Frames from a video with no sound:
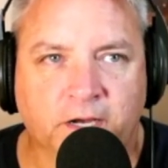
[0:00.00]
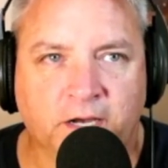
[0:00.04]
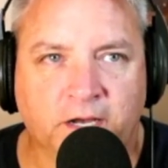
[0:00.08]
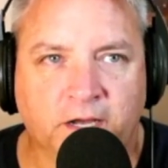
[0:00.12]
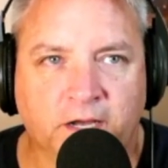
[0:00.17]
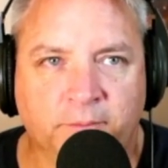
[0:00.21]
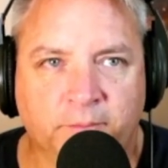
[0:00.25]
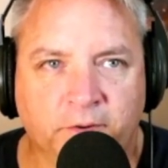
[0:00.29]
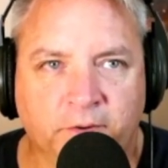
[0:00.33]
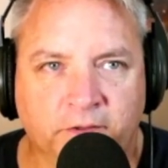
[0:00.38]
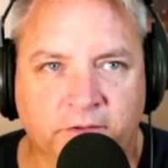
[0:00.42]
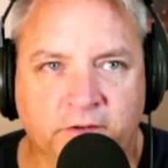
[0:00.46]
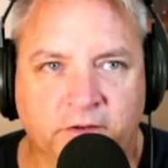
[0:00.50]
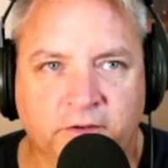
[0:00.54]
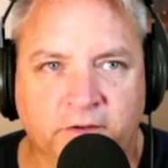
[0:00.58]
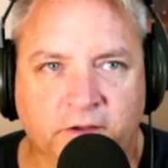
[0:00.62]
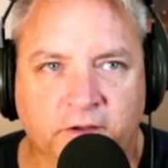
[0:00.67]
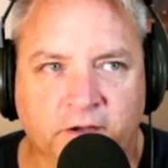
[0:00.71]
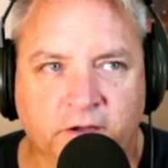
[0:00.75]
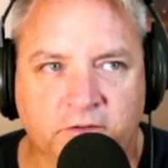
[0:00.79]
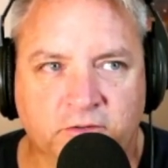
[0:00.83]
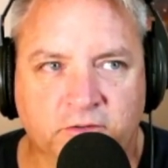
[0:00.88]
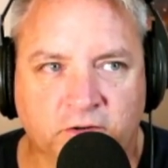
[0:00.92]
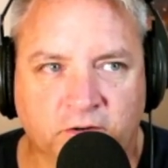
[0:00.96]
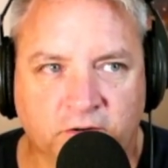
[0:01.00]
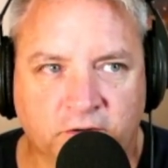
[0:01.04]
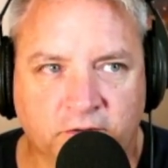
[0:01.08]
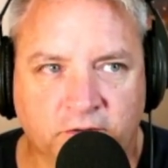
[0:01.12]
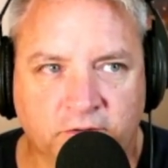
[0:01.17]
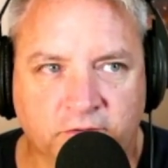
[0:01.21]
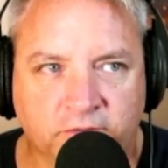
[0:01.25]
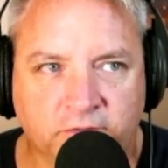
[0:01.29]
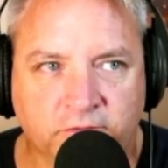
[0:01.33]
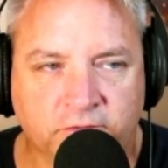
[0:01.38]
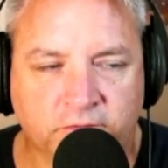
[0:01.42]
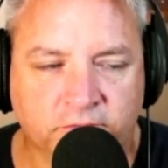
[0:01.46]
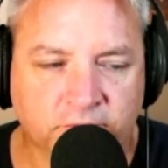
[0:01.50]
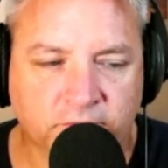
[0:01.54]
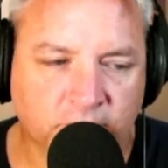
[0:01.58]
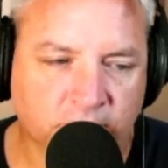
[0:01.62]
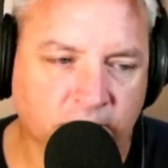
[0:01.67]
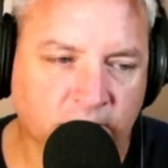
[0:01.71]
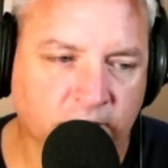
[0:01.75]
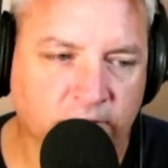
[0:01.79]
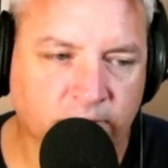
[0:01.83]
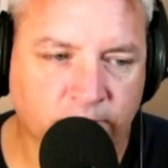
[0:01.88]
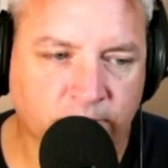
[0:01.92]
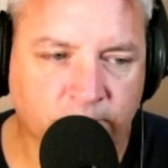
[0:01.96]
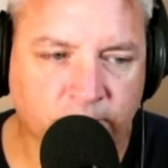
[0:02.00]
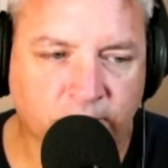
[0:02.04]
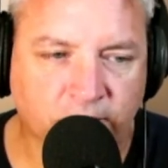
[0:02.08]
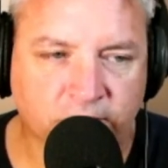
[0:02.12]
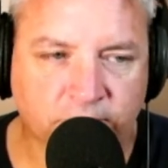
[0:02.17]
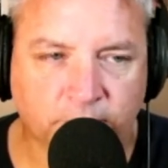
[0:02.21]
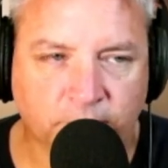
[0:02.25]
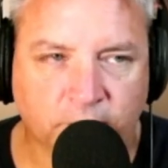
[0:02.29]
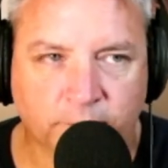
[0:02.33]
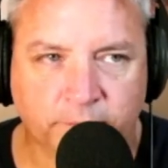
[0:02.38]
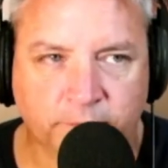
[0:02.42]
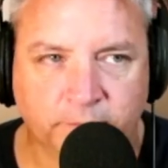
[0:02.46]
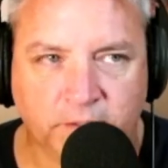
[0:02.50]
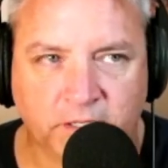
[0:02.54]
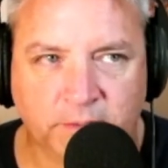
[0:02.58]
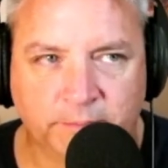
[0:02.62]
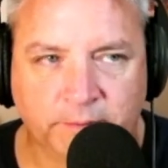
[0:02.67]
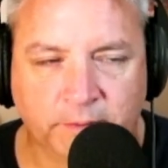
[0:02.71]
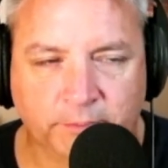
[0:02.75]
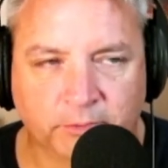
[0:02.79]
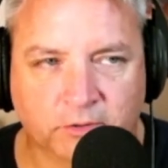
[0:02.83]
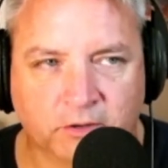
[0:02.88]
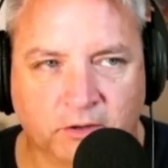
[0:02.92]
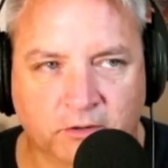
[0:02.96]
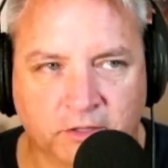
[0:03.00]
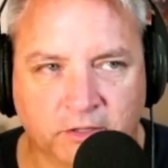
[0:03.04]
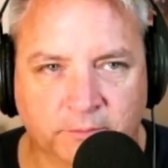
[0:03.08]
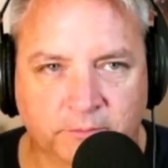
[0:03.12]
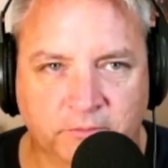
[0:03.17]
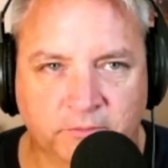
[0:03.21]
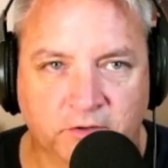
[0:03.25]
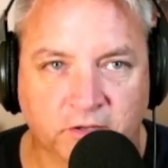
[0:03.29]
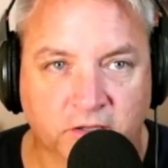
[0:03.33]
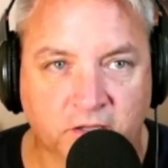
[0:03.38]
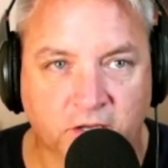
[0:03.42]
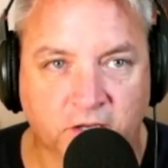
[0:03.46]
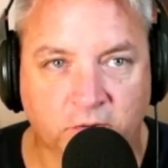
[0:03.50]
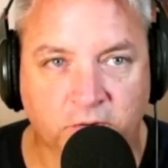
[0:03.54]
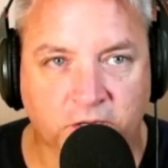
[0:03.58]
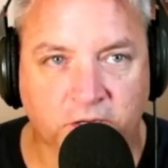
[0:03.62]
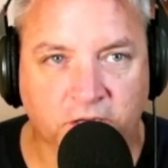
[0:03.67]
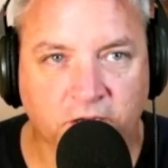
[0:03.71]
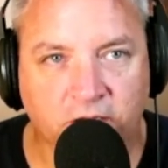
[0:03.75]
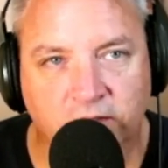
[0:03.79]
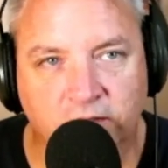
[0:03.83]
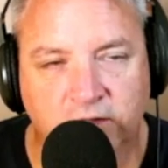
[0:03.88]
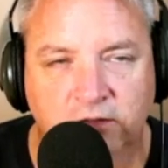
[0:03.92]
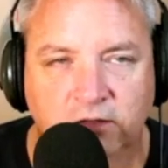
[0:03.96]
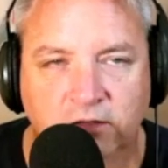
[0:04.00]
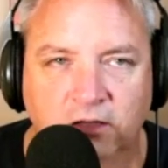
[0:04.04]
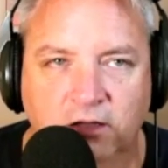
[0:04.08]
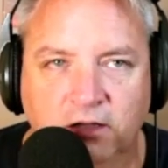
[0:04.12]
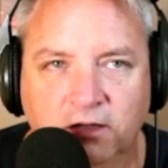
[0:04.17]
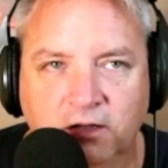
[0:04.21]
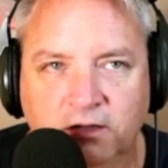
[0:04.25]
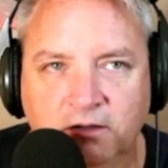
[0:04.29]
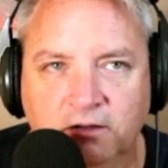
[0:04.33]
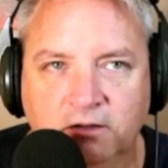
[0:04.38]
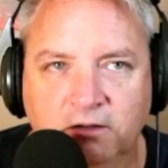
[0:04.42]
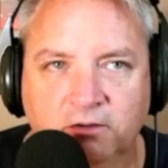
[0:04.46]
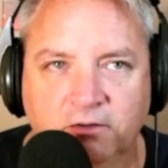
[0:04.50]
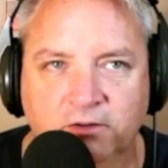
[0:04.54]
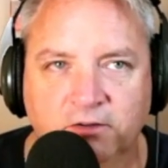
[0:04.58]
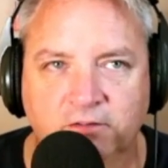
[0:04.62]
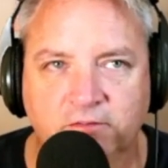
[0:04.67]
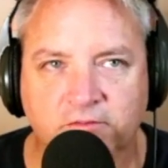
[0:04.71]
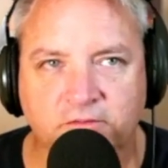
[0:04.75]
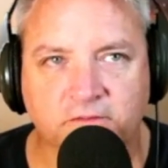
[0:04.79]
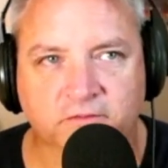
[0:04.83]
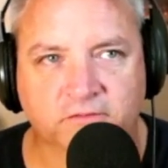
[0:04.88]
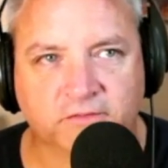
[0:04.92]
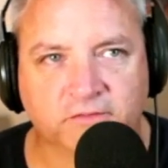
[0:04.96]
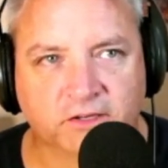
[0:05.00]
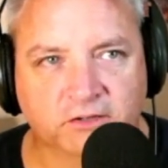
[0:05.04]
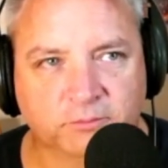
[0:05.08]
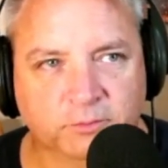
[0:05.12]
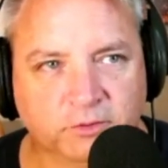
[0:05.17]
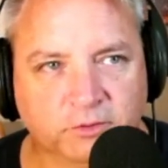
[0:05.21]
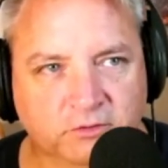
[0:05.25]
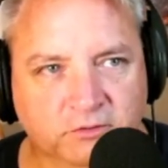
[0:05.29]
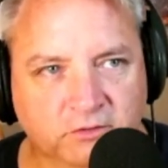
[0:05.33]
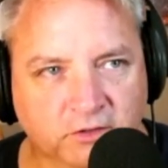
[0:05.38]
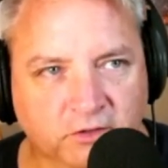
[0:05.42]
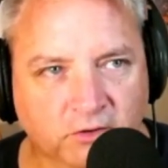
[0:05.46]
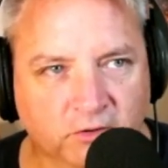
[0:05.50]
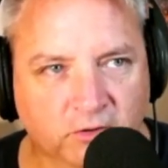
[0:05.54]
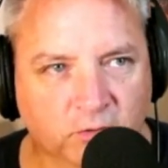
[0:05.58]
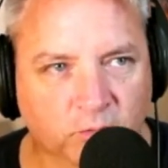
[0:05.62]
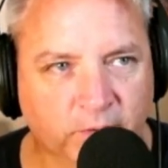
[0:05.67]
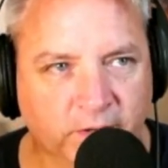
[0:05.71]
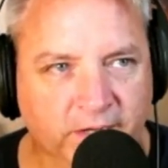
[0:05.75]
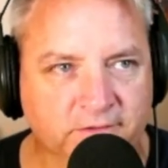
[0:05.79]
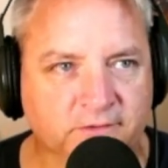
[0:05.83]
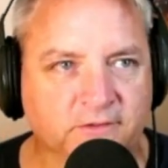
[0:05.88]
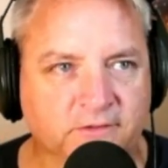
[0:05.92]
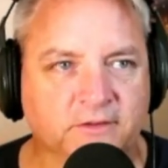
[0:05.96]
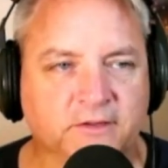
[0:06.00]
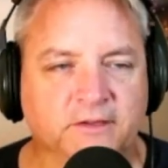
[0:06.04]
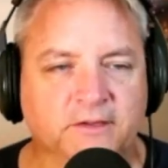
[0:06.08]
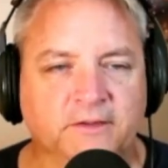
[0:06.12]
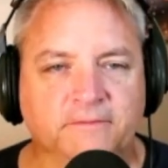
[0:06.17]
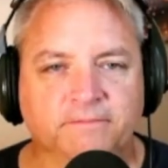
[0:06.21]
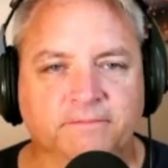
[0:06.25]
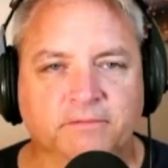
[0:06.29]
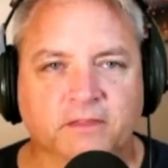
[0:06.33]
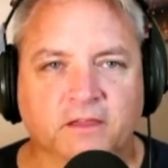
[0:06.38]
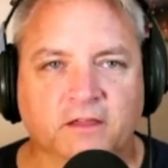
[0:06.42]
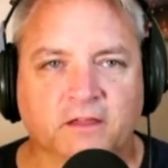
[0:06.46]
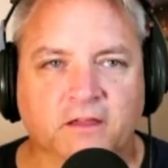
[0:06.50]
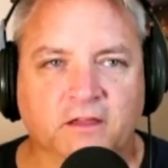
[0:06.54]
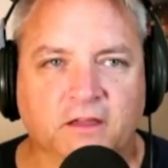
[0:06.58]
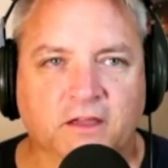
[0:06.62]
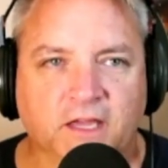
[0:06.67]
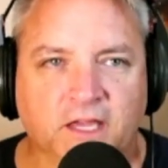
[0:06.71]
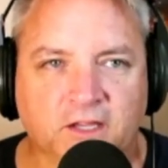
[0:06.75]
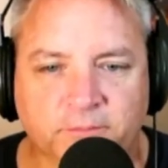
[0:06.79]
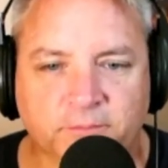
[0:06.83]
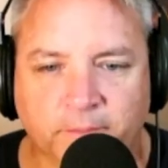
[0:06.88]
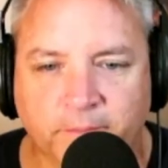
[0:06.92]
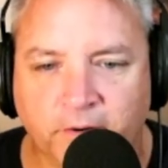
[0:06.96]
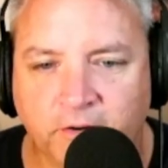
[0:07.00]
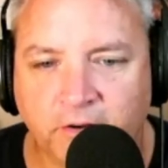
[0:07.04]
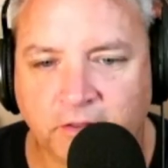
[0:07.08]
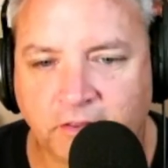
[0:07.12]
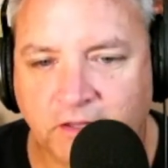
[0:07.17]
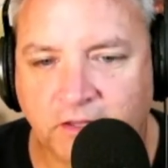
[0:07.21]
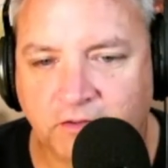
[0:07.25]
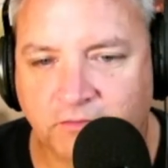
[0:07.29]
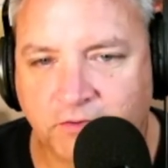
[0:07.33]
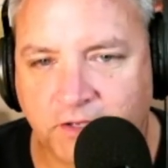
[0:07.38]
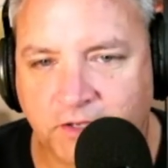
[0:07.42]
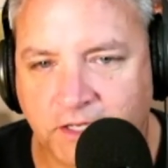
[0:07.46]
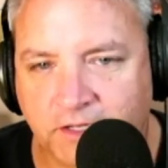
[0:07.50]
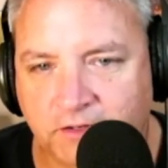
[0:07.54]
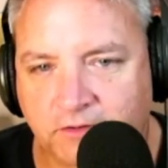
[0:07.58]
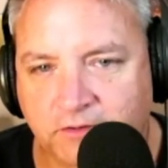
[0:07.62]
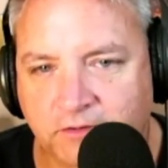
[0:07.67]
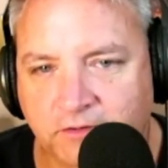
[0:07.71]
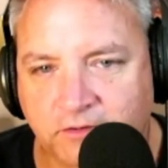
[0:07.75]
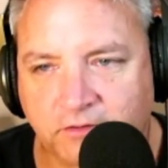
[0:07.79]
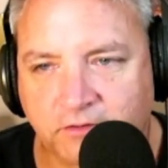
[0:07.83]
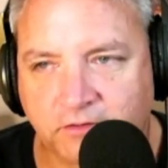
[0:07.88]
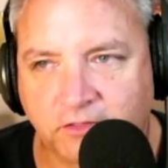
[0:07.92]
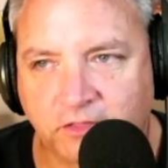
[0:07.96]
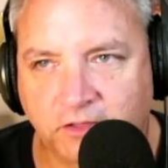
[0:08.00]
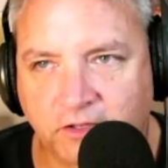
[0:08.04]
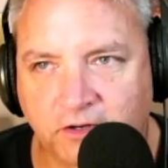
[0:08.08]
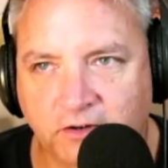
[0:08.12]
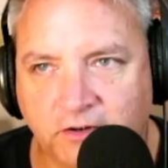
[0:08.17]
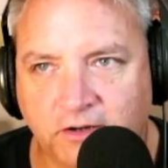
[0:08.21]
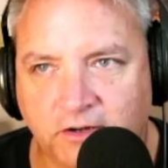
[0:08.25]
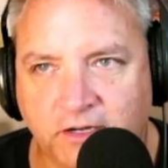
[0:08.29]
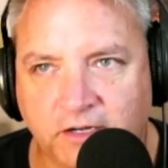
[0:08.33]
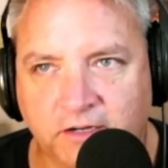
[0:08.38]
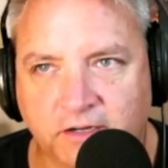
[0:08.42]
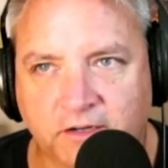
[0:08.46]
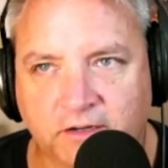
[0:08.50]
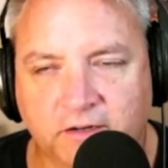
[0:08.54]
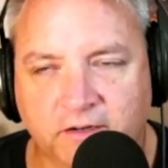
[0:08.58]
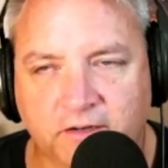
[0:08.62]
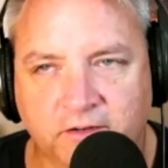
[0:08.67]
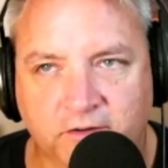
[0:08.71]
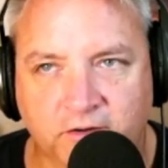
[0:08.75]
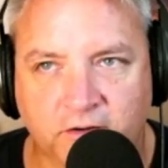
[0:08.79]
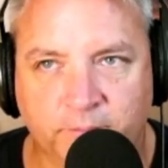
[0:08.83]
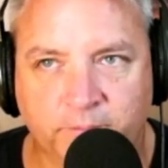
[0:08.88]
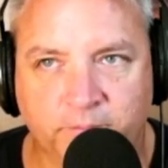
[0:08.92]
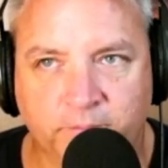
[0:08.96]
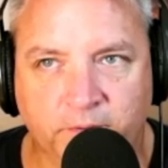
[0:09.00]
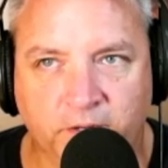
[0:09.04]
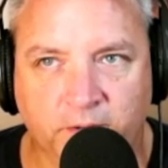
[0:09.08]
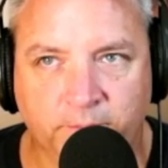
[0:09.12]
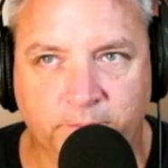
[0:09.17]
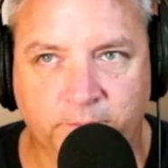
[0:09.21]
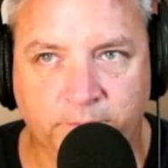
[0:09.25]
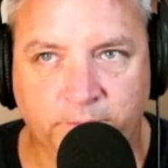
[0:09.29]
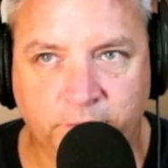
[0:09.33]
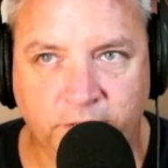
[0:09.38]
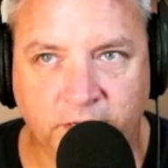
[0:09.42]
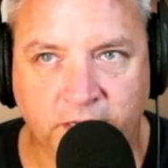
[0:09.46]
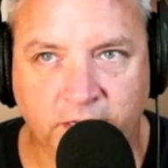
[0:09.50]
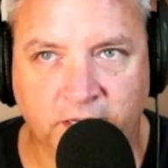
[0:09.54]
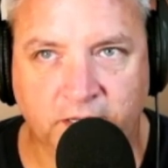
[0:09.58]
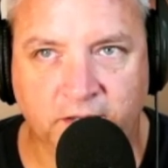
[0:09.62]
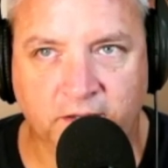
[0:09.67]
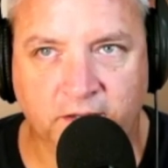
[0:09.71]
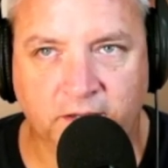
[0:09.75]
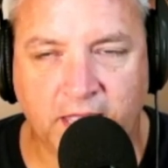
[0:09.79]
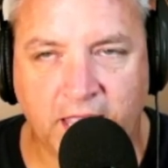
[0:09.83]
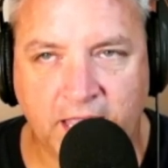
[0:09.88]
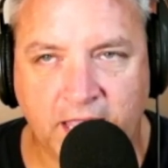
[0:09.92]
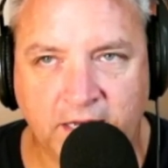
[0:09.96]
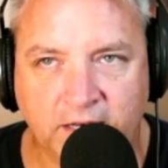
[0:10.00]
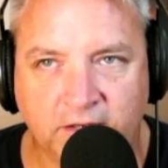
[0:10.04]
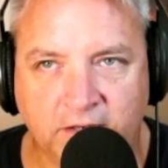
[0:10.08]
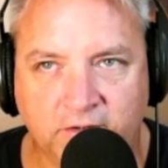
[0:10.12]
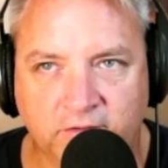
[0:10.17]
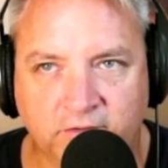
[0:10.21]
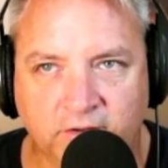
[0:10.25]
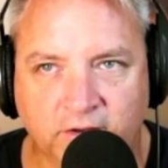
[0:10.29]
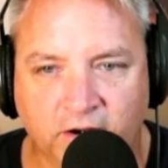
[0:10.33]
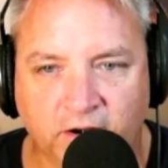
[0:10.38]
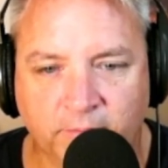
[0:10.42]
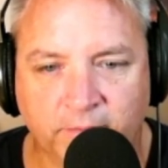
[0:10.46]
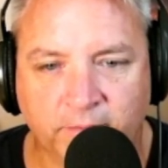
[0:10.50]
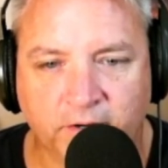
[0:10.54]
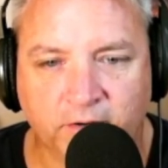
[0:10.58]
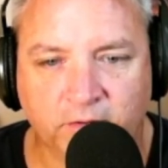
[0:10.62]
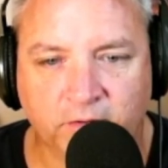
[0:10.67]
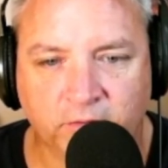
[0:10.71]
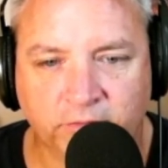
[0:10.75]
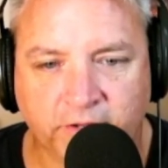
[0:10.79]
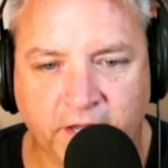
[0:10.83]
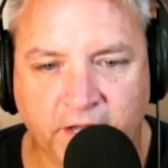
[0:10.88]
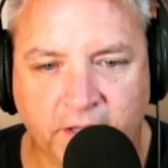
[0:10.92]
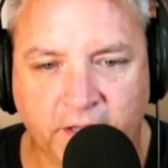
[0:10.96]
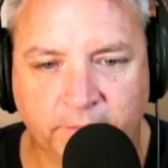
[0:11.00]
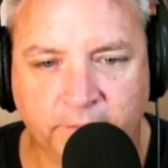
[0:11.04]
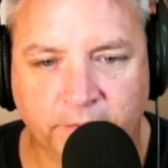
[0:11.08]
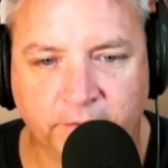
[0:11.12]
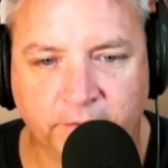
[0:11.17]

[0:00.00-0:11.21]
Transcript: brother-in-law, Charles, or as many people call him, Dakota, on Facebook, Dakota West, is promoting the event. They're a big 80s hair metal type